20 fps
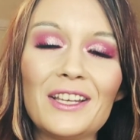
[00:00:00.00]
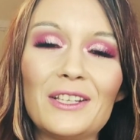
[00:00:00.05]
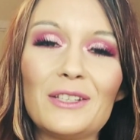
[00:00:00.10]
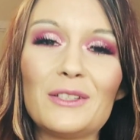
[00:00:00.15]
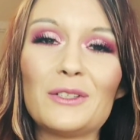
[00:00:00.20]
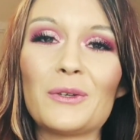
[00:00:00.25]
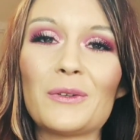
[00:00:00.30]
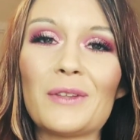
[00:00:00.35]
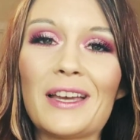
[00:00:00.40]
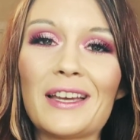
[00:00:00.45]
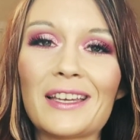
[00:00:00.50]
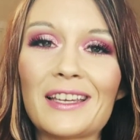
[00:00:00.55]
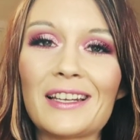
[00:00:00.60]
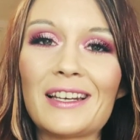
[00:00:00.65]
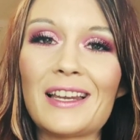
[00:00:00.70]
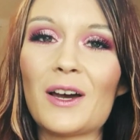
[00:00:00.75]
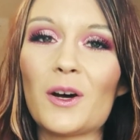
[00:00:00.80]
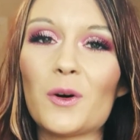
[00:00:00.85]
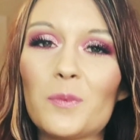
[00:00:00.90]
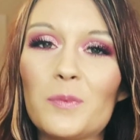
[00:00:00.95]
that
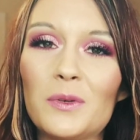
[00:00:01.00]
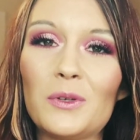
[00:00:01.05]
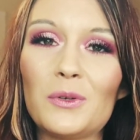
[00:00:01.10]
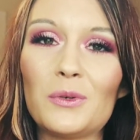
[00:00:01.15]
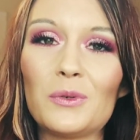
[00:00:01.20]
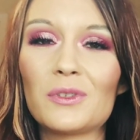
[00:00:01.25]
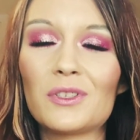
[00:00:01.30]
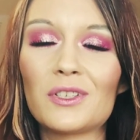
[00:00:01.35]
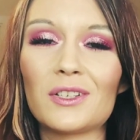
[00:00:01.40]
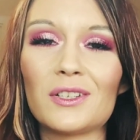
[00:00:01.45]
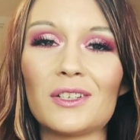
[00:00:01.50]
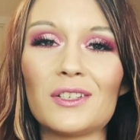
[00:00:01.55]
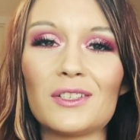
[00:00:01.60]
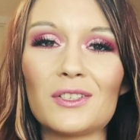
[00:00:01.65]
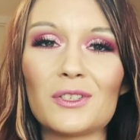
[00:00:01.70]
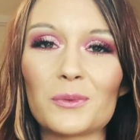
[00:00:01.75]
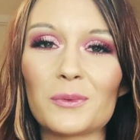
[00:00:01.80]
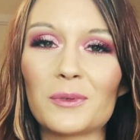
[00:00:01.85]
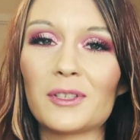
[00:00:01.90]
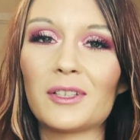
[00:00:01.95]
can help you
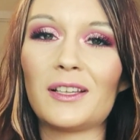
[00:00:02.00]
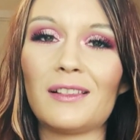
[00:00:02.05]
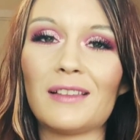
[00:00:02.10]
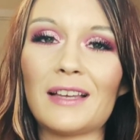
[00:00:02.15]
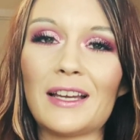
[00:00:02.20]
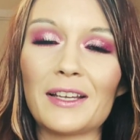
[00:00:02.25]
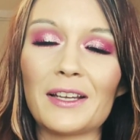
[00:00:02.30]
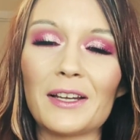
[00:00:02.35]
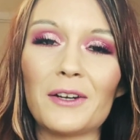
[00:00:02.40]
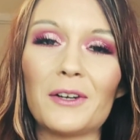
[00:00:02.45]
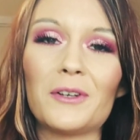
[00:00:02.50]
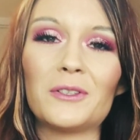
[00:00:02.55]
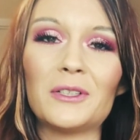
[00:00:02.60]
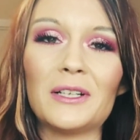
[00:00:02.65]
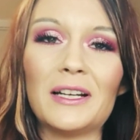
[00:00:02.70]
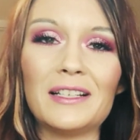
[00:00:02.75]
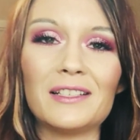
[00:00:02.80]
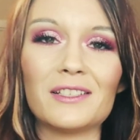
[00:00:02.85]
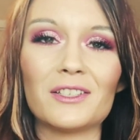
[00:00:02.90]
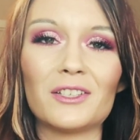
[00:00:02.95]
to really let go
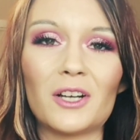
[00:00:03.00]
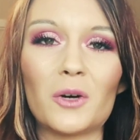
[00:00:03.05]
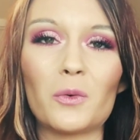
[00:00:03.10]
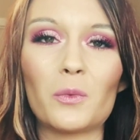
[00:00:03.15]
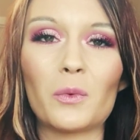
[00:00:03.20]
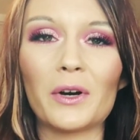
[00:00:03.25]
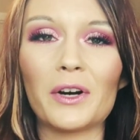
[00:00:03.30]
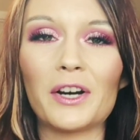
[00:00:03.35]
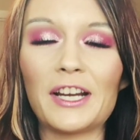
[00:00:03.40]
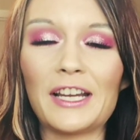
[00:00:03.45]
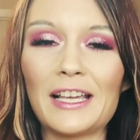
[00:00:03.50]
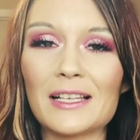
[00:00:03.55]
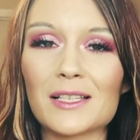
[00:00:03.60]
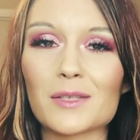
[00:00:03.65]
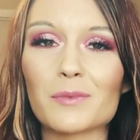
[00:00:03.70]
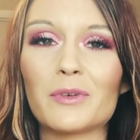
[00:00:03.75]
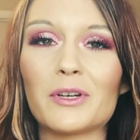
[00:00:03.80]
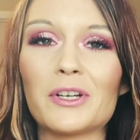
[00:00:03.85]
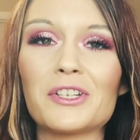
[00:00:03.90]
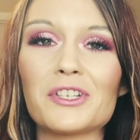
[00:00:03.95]
and to not worry
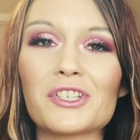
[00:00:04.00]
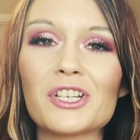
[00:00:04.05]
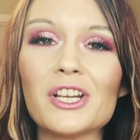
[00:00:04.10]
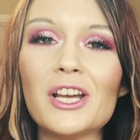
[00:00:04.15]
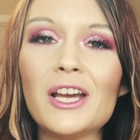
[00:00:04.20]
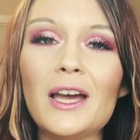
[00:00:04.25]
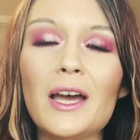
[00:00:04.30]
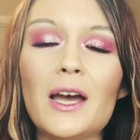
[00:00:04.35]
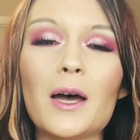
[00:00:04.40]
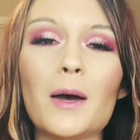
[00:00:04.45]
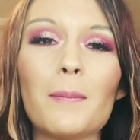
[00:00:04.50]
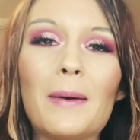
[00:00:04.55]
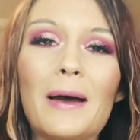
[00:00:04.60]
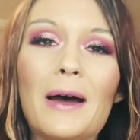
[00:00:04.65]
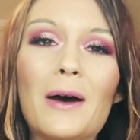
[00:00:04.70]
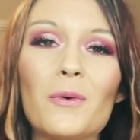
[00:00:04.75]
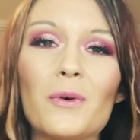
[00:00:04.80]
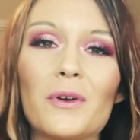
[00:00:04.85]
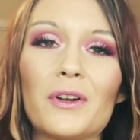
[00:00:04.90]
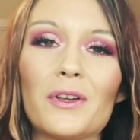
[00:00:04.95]
as much
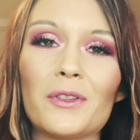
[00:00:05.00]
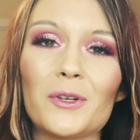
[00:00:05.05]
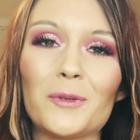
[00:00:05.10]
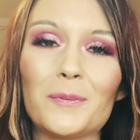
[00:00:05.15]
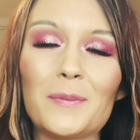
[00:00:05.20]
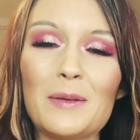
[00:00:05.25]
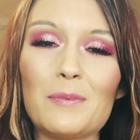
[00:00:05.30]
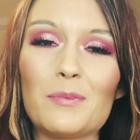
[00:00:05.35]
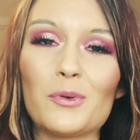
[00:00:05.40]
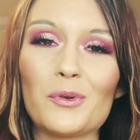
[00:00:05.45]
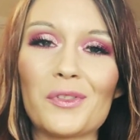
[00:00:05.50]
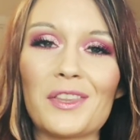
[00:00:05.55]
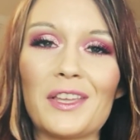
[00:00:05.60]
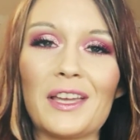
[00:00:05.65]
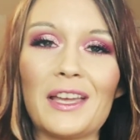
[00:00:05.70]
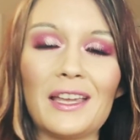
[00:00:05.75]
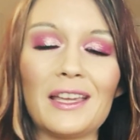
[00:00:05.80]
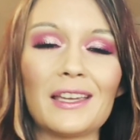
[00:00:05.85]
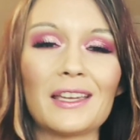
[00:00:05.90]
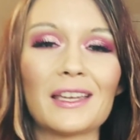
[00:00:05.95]
about what other people
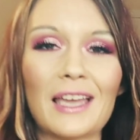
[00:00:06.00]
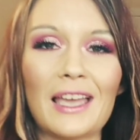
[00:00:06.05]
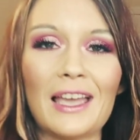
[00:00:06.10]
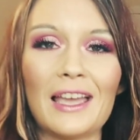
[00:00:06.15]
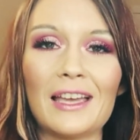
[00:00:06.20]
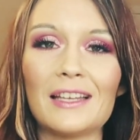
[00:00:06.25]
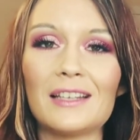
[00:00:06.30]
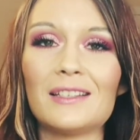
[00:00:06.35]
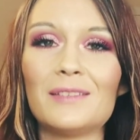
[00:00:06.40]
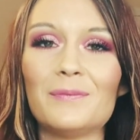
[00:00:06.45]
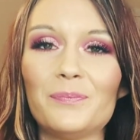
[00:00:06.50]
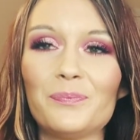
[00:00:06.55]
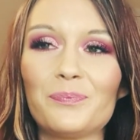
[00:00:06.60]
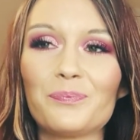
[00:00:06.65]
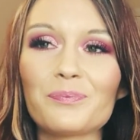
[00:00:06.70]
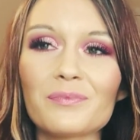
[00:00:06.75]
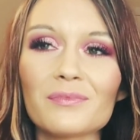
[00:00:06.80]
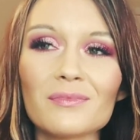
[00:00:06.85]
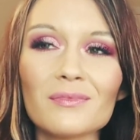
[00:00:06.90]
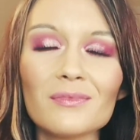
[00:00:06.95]
think. And
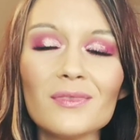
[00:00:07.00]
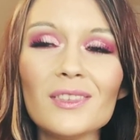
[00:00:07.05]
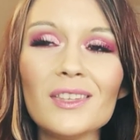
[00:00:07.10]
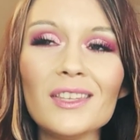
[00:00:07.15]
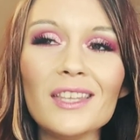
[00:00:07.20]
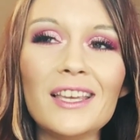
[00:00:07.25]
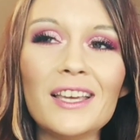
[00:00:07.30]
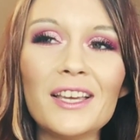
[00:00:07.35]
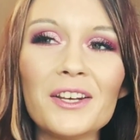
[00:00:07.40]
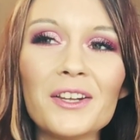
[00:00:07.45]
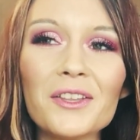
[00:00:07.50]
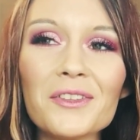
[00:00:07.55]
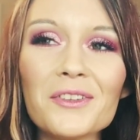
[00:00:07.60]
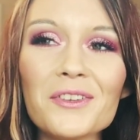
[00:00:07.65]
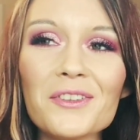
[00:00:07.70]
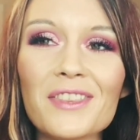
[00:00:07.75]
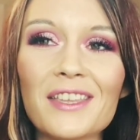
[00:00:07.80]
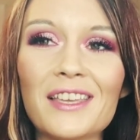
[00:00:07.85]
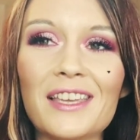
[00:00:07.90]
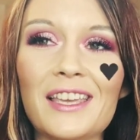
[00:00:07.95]

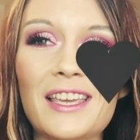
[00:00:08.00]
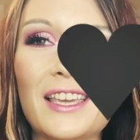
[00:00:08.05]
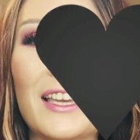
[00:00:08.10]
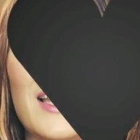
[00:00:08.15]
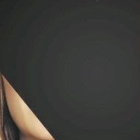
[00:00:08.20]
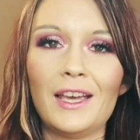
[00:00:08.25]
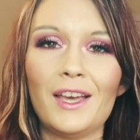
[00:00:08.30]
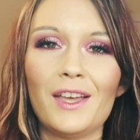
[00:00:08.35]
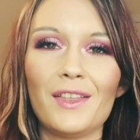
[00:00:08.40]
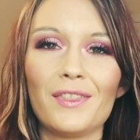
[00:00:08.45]
another thing